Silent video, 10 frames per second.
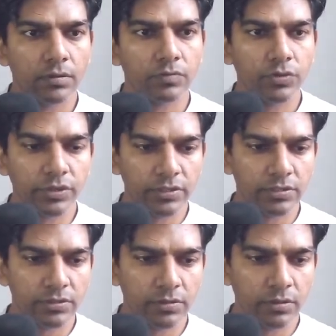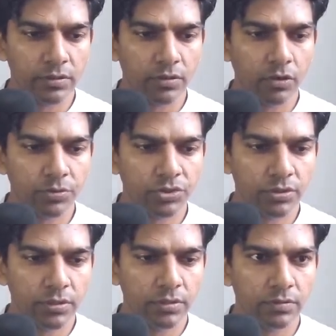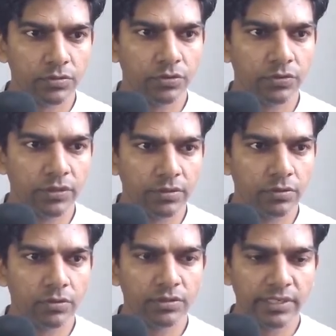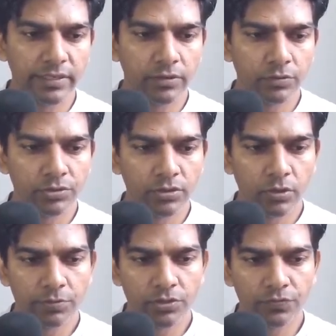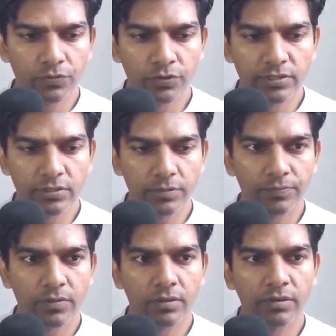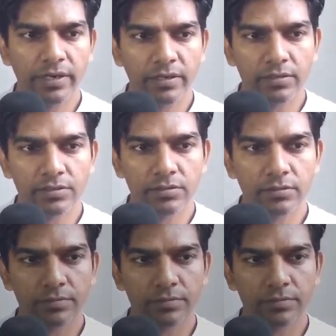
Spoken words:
Sorry, this is option, so not second option, option 4 is the right answer.